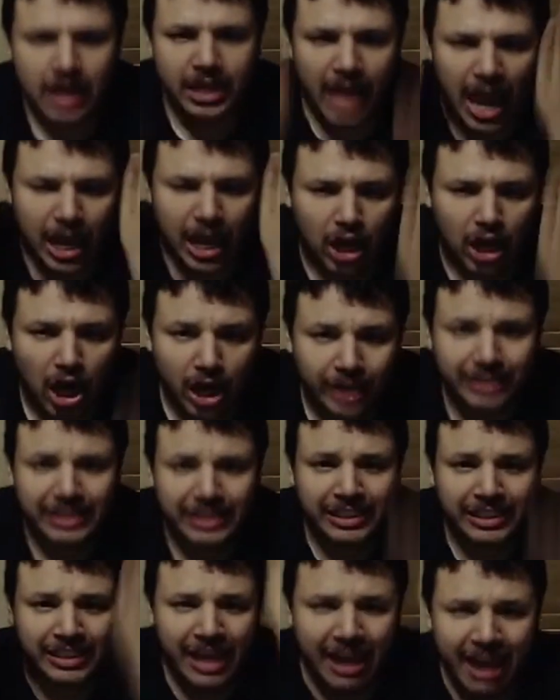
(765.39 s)
They
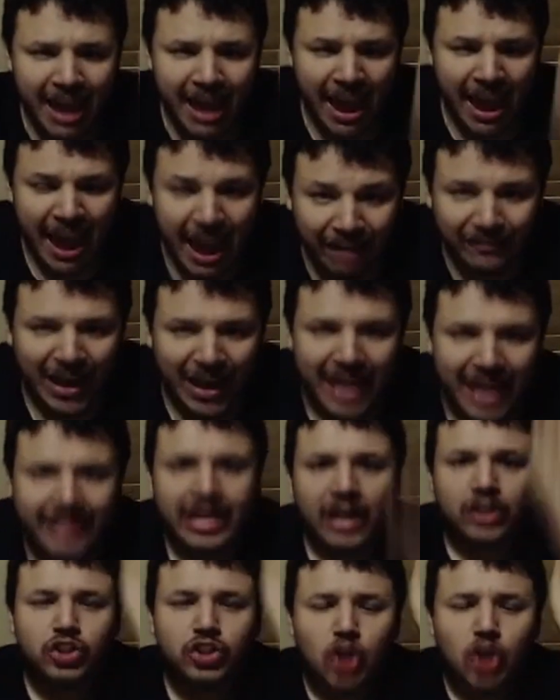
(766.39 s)
couldn't
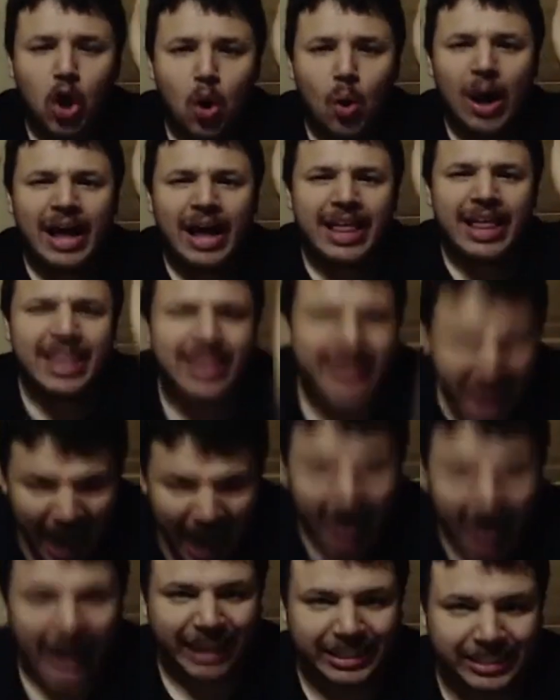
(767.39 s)
even do
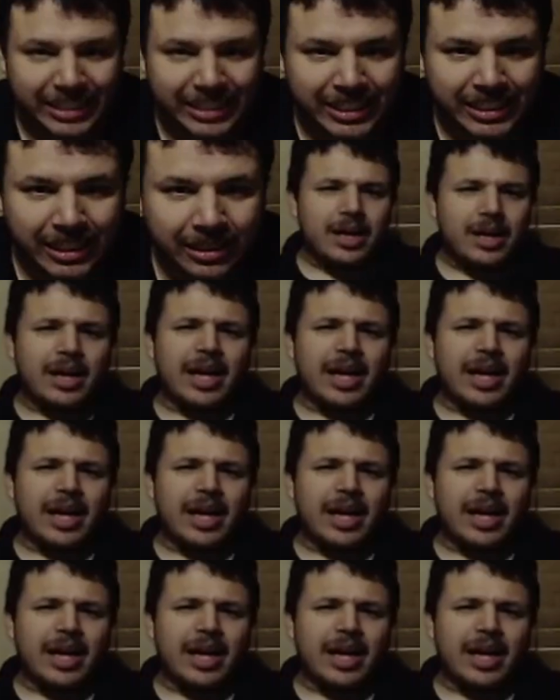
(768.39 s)
that.